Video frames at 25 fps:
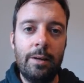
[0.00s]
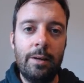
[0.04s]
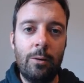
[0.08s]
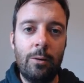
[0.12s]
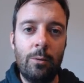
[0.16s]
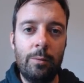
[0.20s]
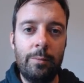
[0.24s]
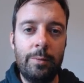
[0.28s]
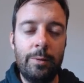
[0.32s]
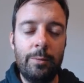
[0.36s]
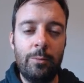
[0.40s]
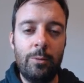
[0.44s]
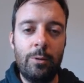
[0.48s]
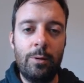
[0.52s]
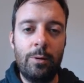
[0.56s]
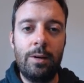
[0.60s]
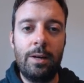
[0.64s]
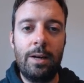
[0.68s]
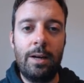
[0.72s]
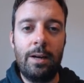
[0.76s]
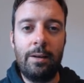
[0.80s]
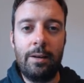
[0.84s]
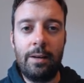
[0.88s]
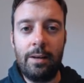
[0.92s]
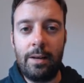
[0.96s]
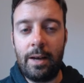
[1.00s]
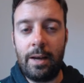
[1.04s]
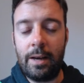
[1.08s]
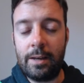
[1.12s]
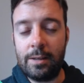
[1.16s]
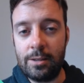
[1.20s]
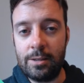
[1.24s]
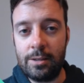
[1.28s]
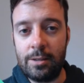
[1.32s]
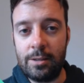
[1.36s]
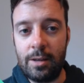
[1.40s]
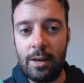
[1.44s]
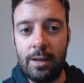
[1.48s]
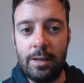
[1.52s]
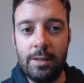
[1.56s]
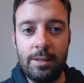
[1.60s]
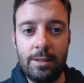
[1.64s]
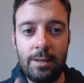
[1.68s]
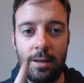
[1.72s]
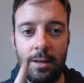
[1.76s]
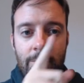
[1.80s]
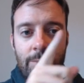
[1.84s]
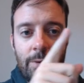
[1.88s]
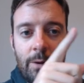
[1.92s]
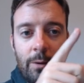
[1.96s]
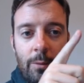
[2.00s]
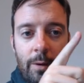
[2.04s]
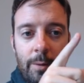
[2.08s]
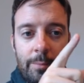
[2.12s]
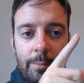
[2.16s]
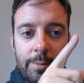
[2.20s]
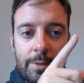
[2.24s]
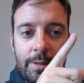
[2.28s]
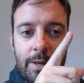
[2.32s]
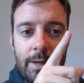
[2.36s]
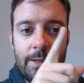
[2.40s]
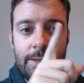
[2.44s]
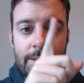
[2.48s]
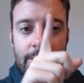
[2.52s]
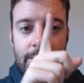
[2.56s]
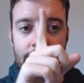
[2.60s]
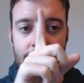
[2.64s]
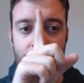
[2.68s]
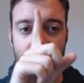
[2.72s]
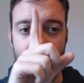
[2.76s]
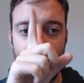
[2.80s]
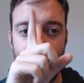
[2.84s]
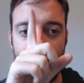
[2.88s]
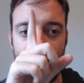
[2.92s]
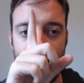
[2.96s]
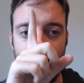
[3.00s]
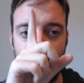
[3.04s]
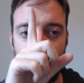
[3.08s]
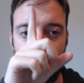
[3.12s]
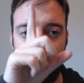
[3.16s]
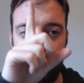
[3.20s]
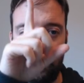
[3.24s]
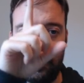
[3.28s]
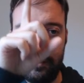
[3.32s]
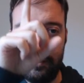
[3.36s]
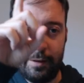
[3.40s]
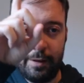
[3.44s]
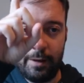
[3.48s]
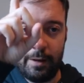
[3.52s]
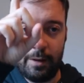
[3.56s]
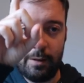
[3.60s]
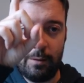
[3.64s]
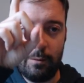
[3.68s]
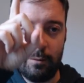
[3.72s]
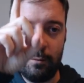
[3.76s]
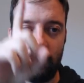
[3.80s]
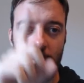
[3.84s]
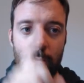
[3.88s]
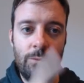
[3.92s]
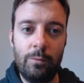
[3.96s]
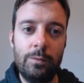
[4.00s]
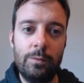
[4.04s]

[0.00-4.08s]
There will be more exercises on my website, as you can see above here,